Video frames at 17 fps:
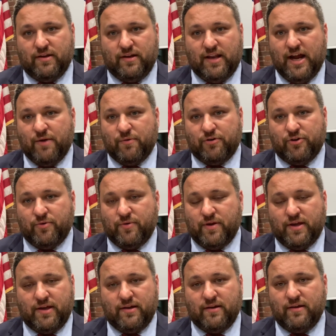and how we're
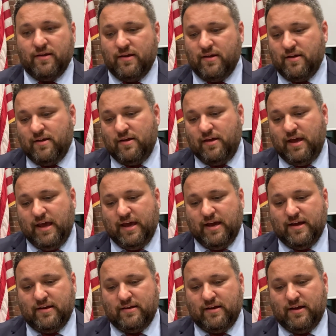doing it,
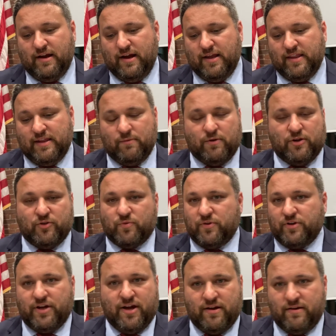and then once we're
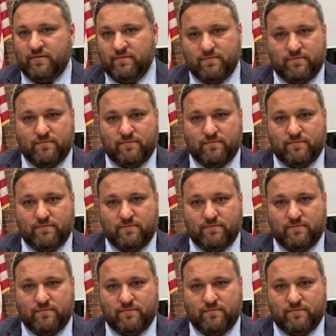done.